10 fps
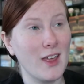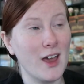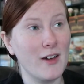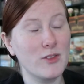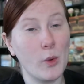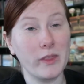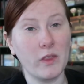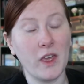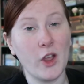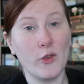of the way
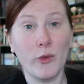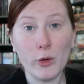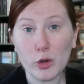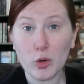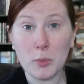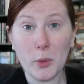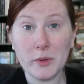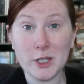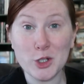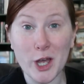that they are vulnerable
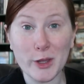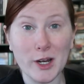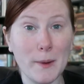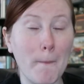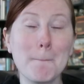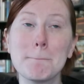with each other.